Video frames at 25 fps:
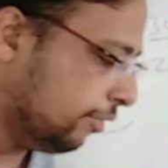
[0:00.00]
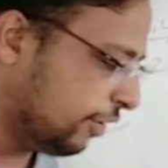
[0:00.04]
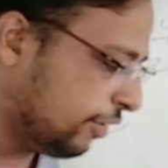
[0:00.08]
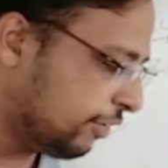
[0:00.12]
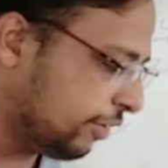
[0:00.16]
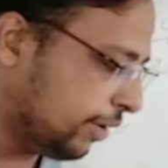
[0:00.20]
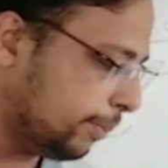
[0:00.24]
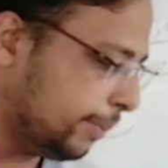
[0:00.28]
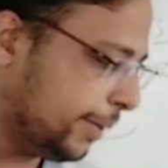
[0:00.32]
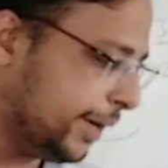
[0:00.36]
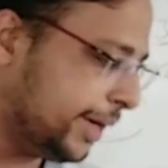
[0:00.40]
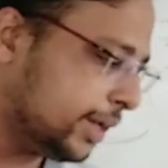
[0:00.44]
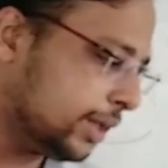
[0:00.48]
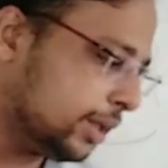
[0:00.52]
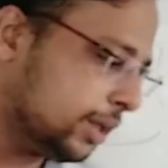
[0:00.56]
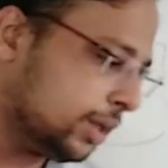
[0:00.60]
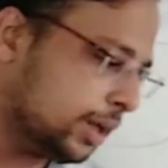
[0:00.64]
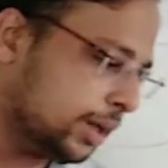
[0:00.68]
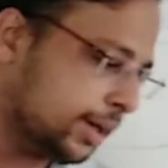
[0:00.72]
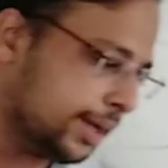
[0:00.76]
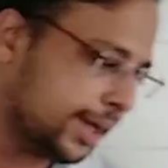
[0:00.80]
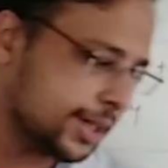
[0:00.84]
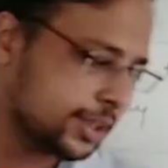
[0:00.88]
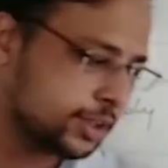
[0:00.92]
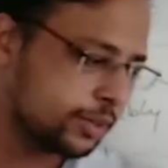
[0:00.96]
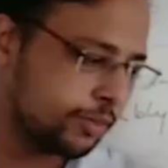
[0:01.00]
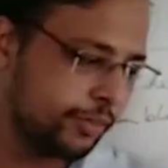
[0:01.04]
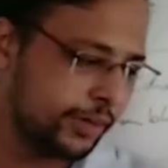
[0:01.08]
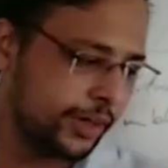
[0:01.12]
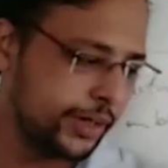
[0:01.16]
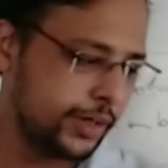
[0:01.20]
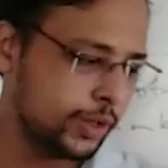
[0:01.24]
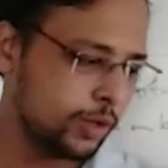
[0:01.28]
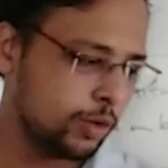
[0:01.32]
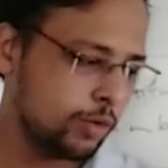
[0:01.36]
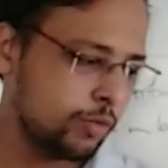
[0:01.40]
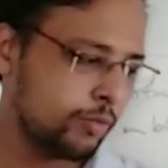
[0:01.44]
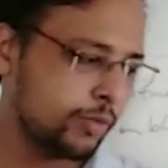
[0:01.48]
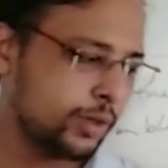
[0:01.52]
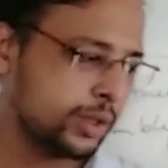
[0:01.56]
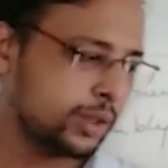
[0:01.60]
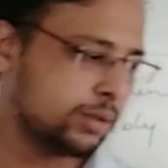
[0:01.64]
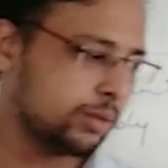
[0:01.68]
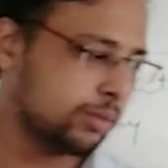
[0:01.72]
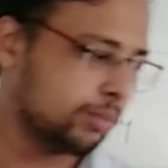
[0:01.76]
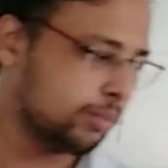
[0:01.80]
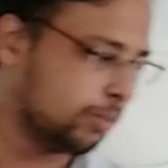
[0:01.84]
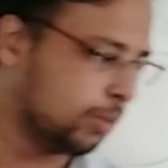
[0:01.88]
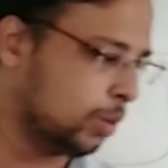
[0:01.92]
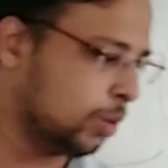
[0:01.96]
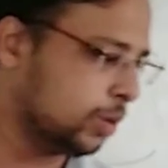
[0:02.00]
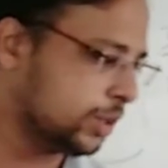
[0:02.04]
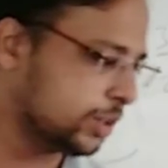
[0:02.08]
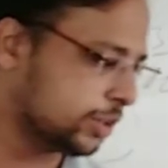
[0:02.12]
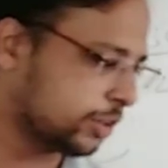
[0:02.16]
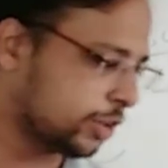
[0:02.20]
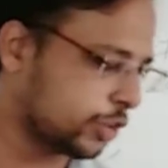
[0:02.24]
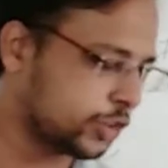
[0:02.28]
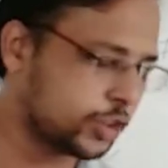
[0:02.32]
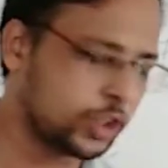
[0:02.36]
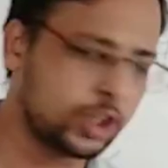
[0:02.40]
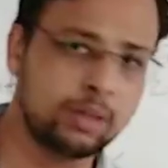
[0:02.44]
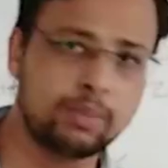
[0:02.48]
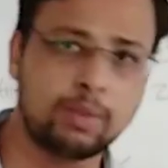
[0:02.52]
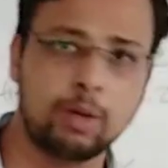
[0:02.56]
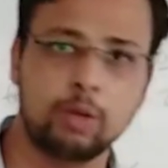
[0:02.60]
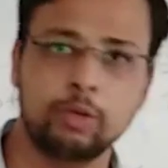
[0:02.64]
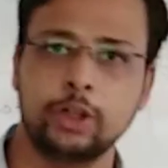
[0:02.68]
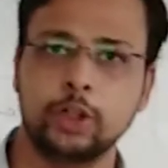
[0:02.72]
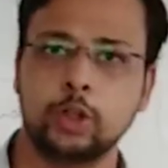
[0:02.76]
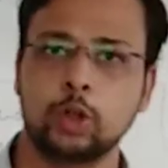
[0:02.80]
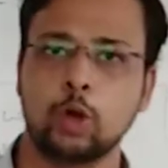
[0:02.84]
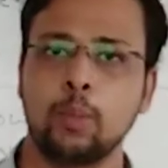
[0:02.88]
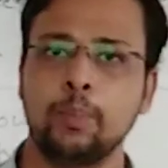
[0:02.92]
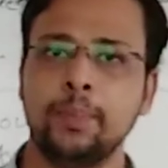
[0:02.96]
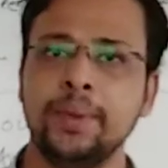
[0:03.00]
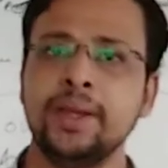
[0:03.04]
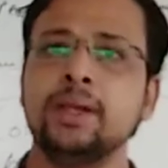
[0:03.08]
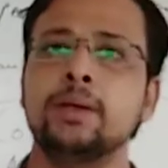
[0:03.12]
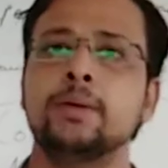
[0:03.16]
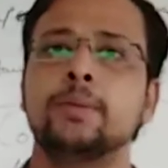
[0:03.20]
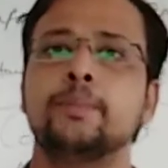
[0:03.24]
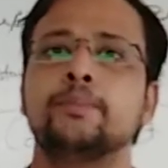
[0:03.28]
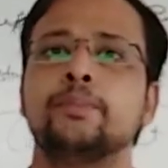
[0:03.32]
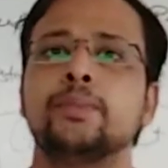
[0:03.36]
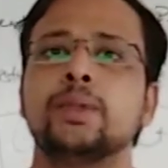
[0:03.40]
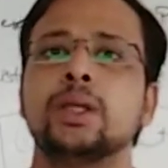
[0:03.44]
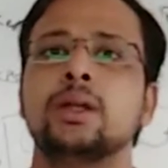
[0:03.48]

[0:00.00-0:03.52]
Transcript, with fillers: We will meet in the next video with more discussion about the topic.